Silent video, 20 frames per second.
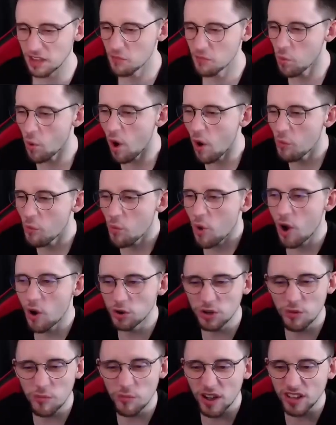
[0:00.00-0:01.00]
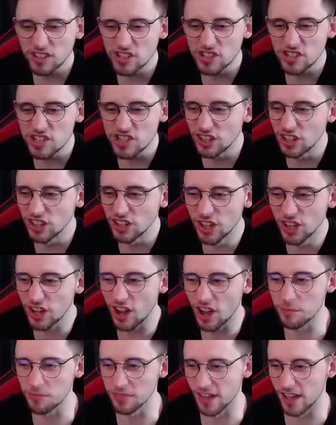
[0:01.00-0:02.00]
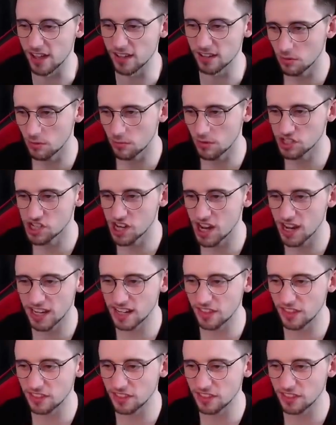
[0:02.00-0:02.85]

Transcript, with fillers: in what world am I just going to look up there? Or am I checking